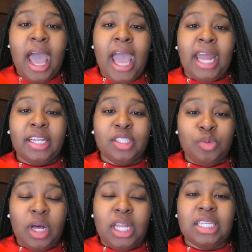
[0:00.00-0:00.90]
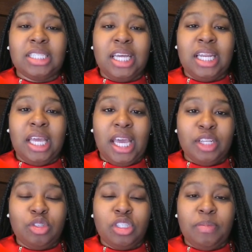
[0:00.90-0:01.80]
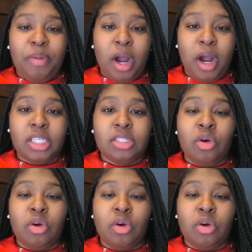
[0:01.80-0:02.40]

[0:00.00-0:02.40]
and as well as any interested parties